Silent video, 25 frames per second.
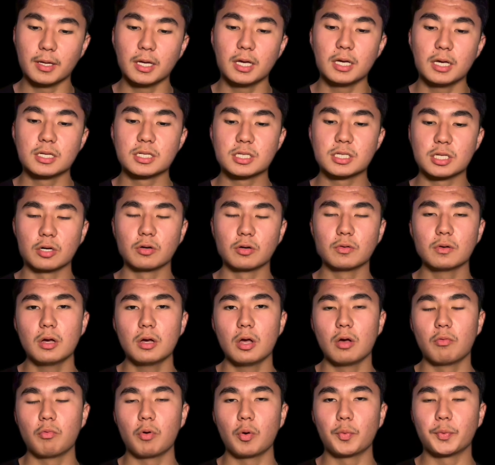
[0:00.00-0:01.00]
So
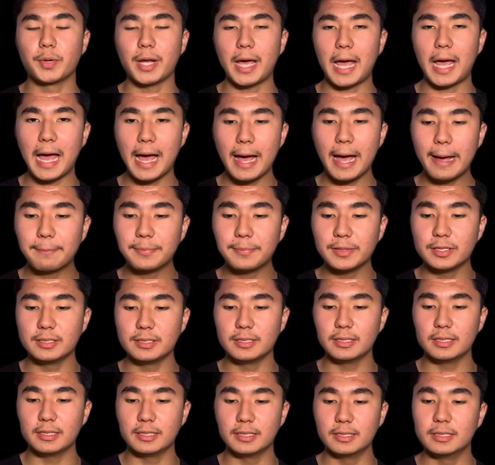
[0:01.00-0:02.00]
what would happen
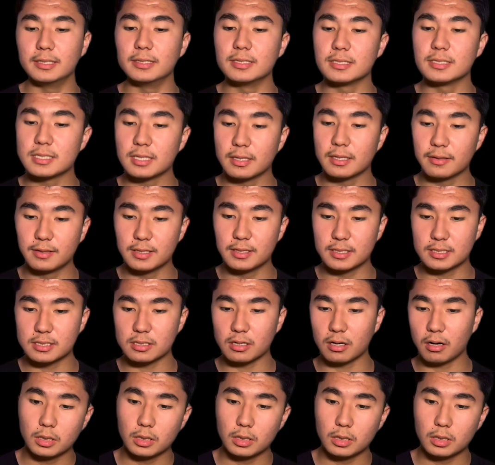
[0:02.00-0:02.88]
is this